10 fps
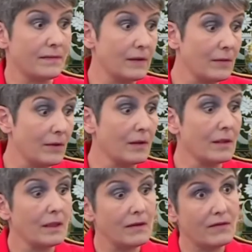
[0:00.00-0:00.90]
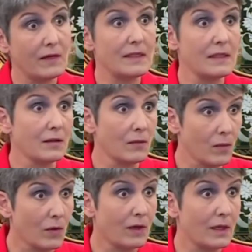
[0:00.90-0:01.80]
we were nearly facing a
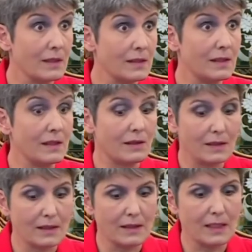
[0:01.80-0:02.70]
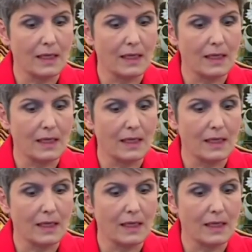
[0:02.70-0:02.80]
war last year, and